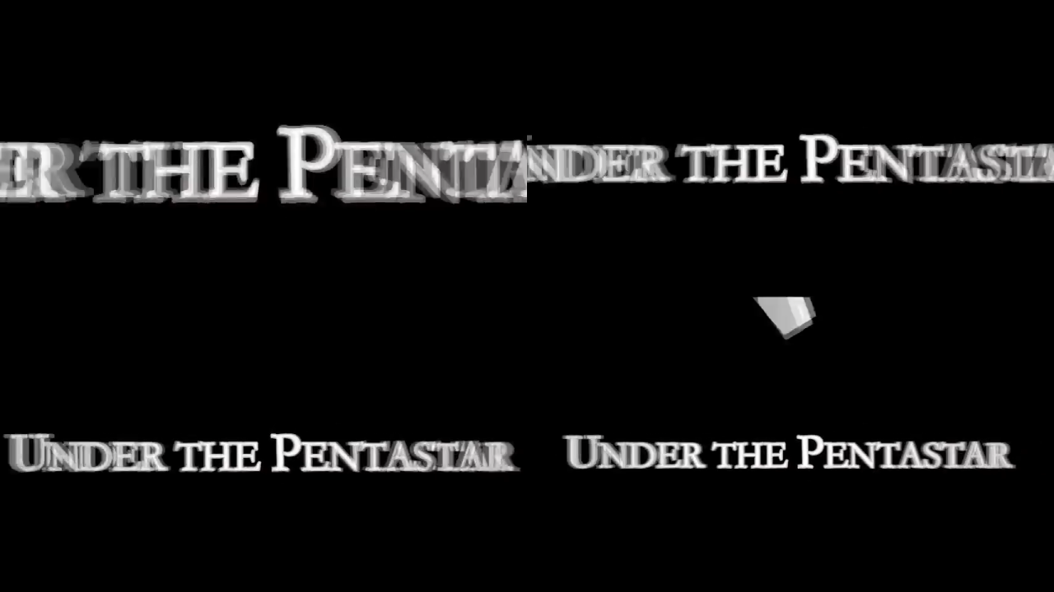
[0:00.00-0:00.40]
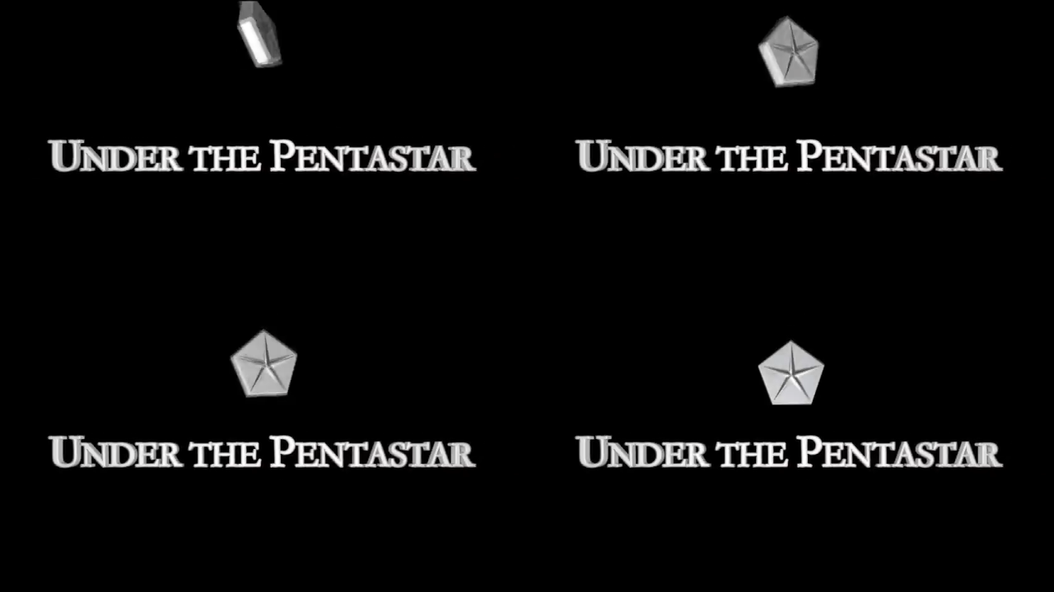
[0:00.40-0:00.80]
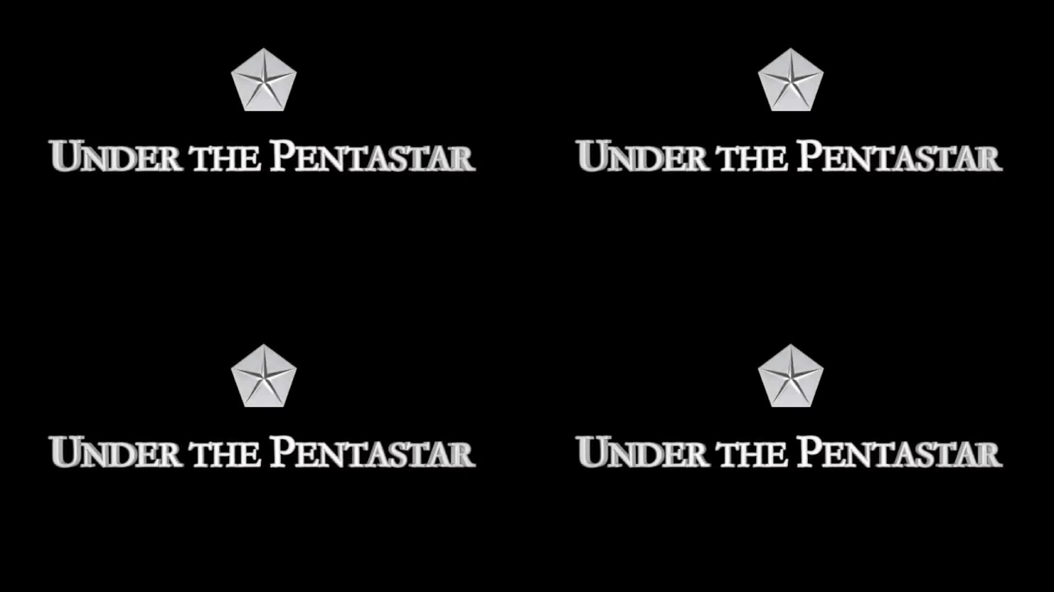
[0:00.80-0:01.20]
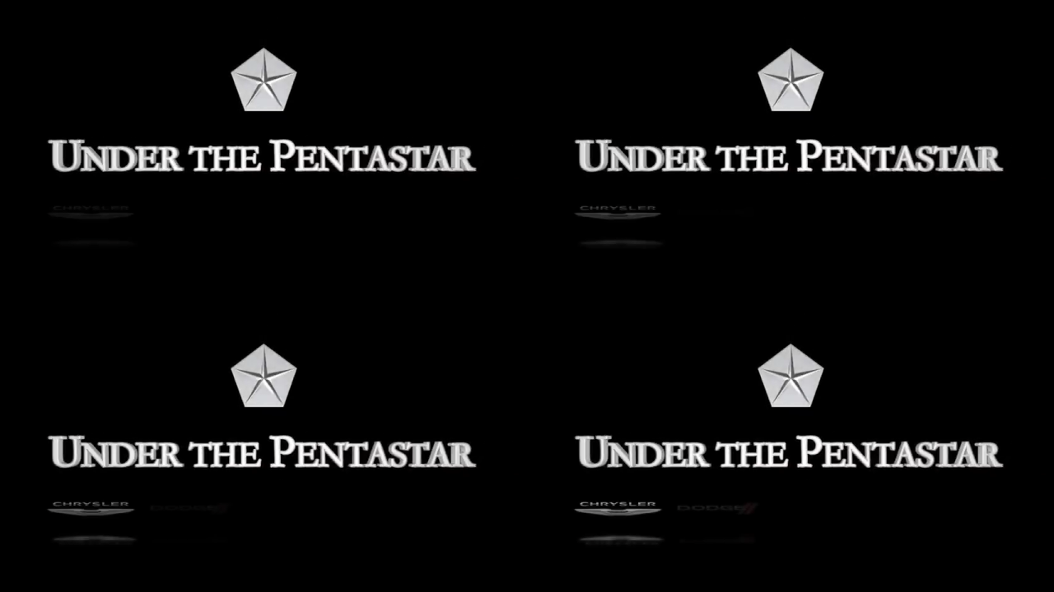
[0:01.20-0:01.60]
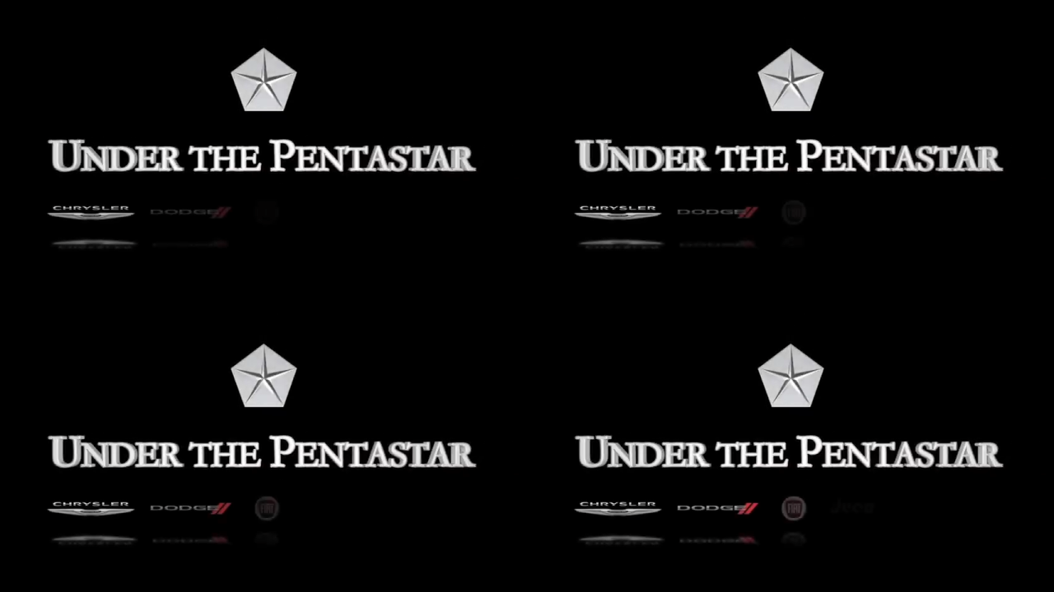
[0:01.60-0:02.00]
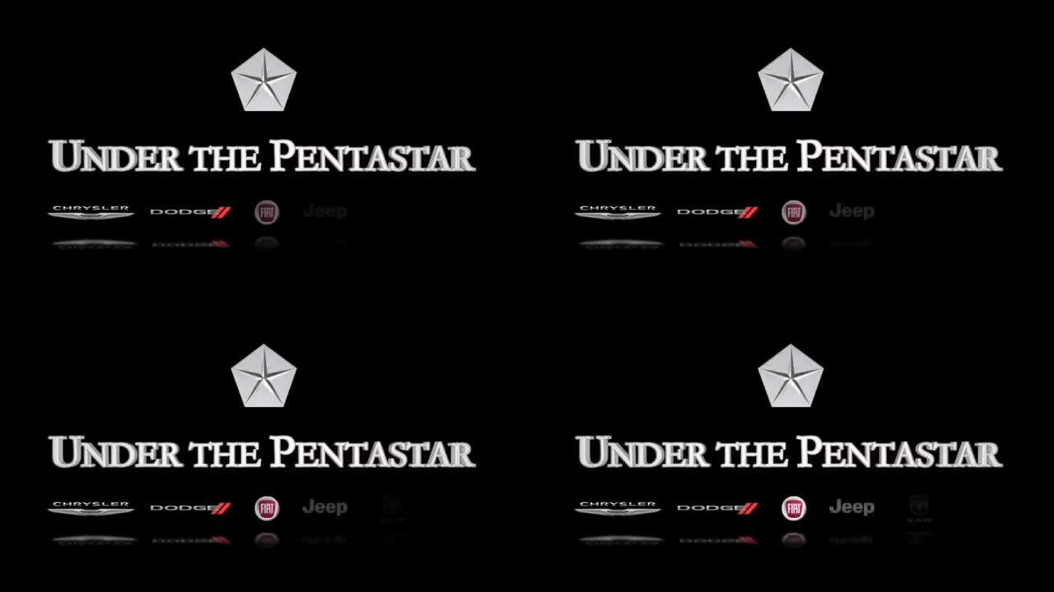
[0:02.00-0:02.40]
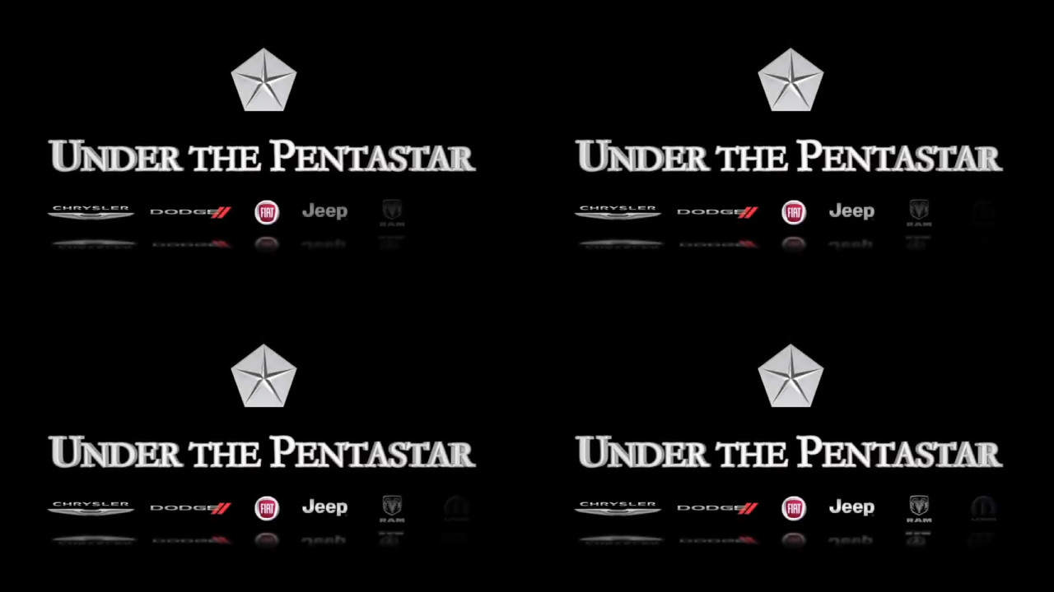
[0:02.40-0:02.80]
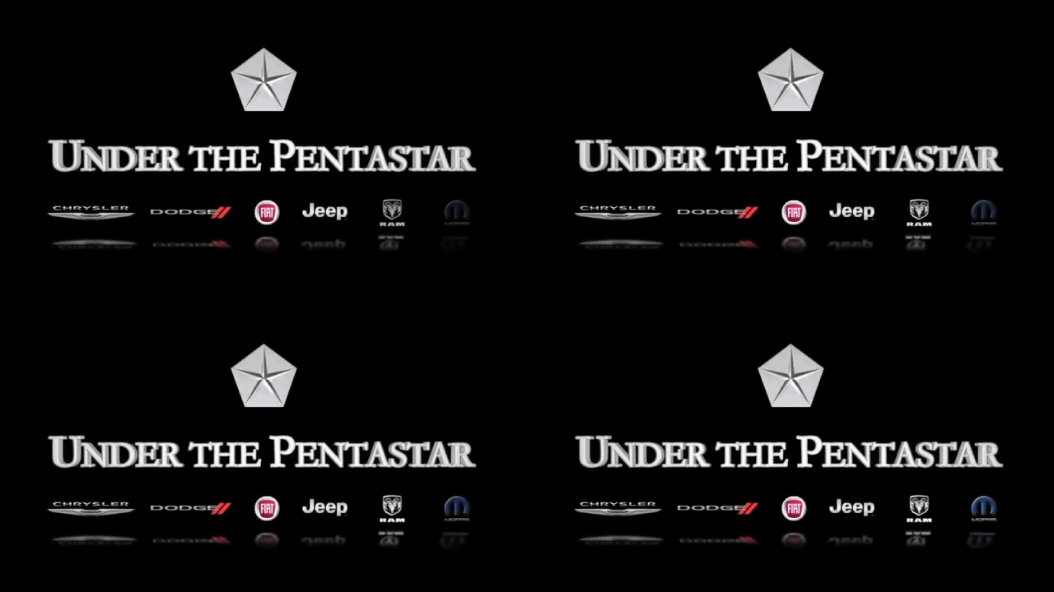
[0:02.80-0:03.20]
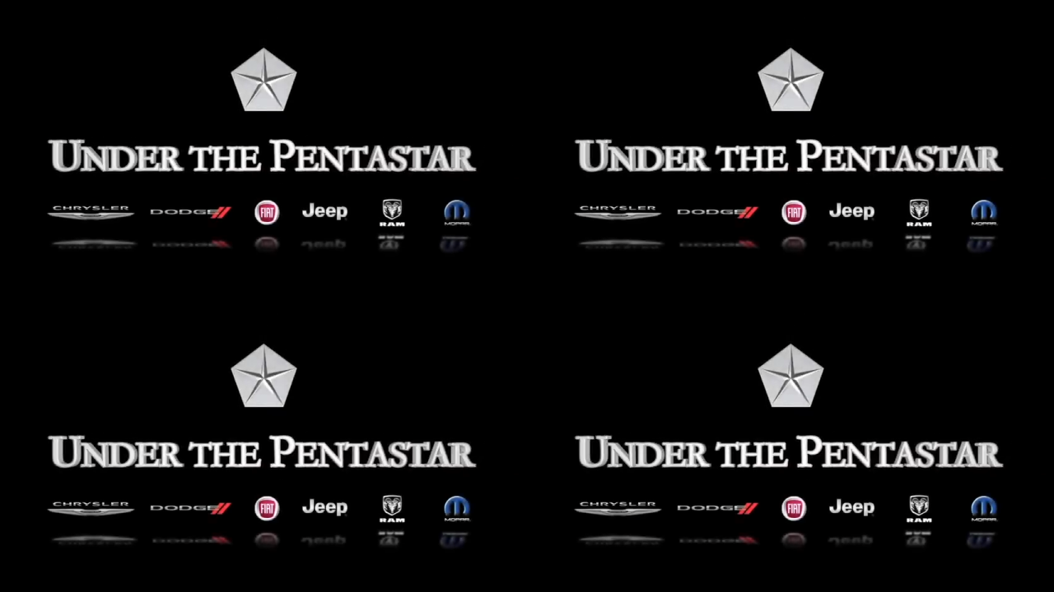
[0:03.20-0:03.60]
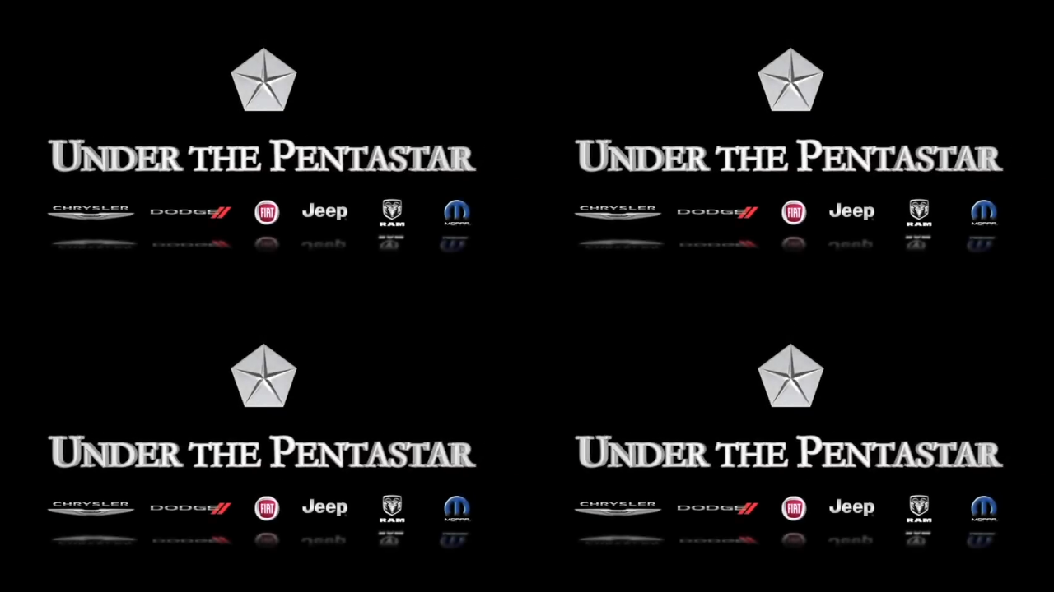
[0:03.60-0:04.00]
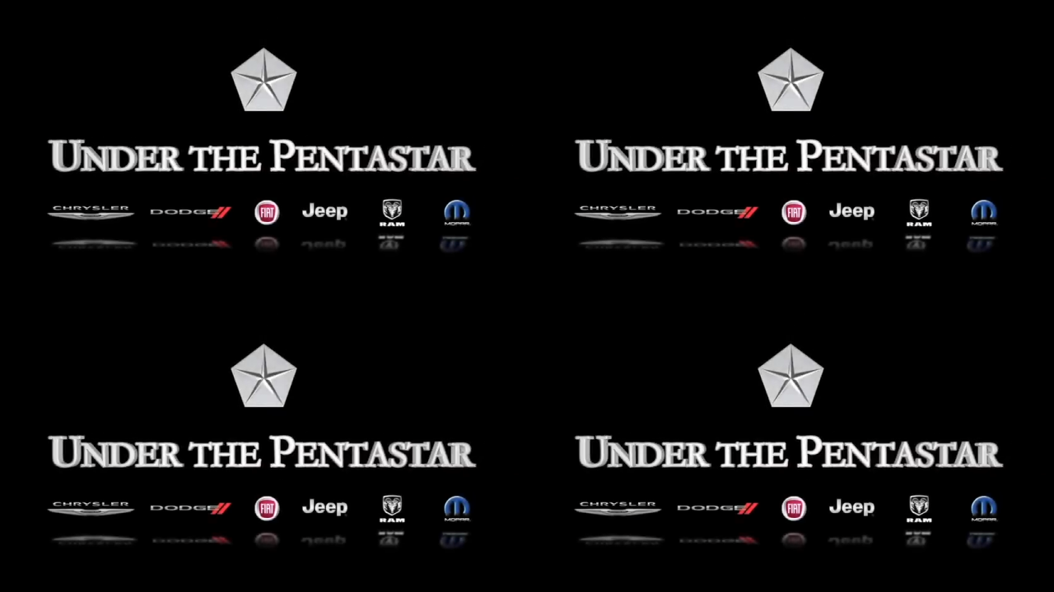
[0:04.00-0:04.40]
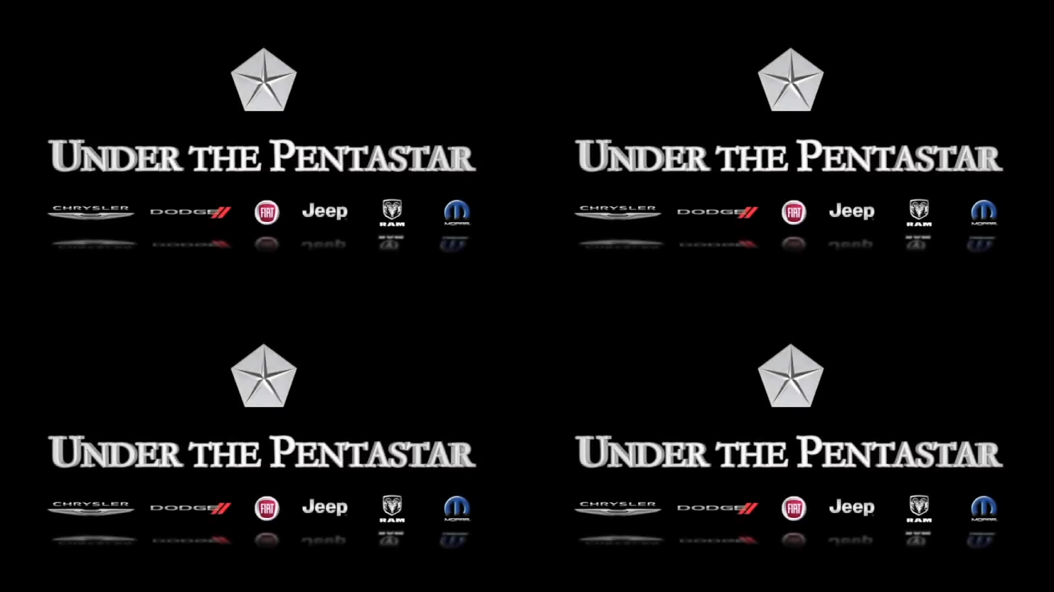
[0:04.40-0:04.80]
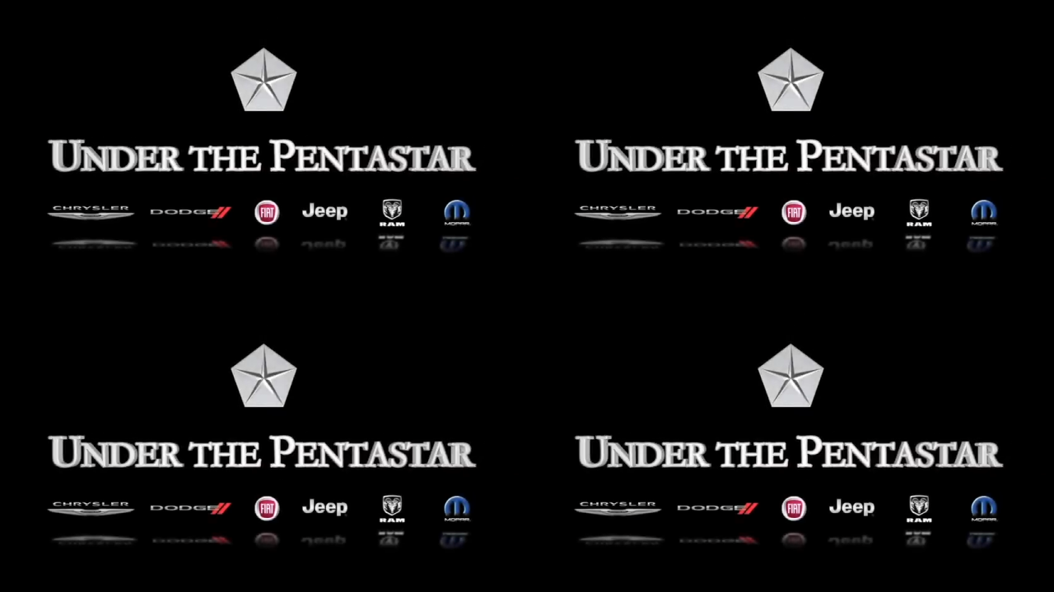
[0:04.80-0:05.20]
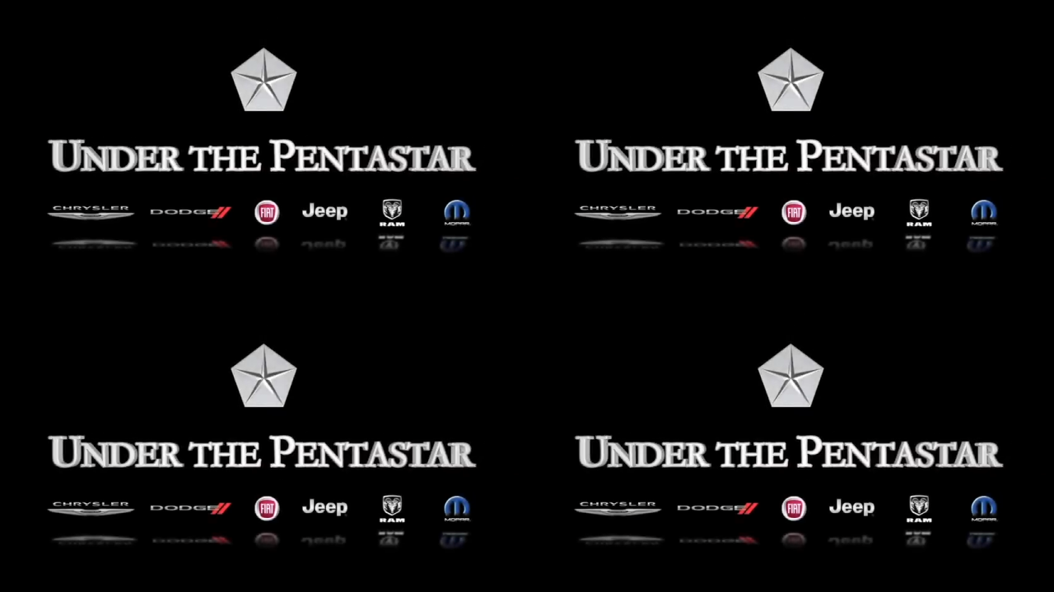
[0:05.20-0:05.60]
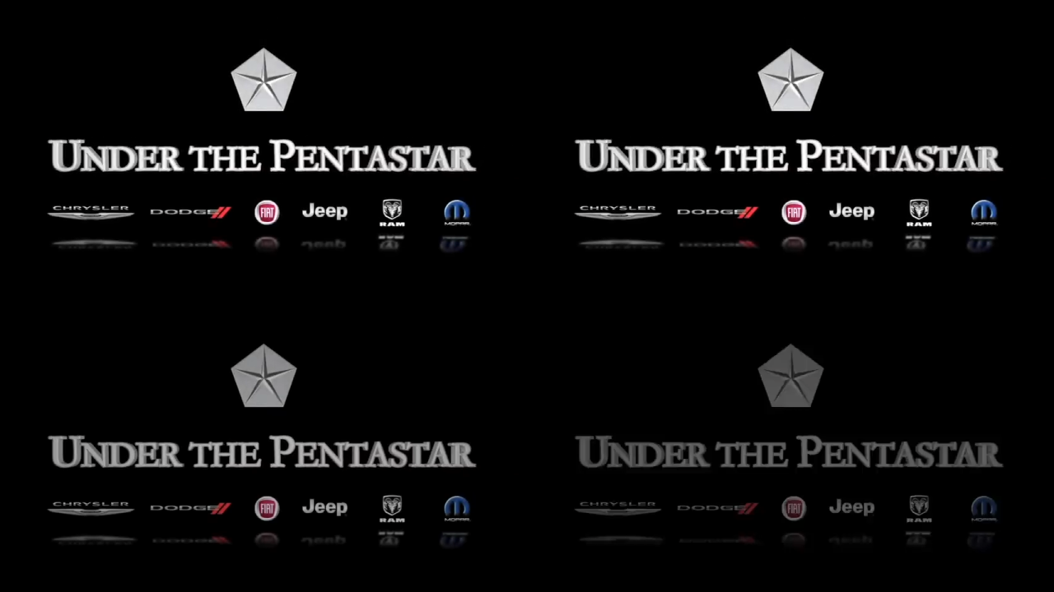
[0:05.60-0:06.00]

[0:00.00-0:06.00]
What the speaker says: [unreadable: no face in view]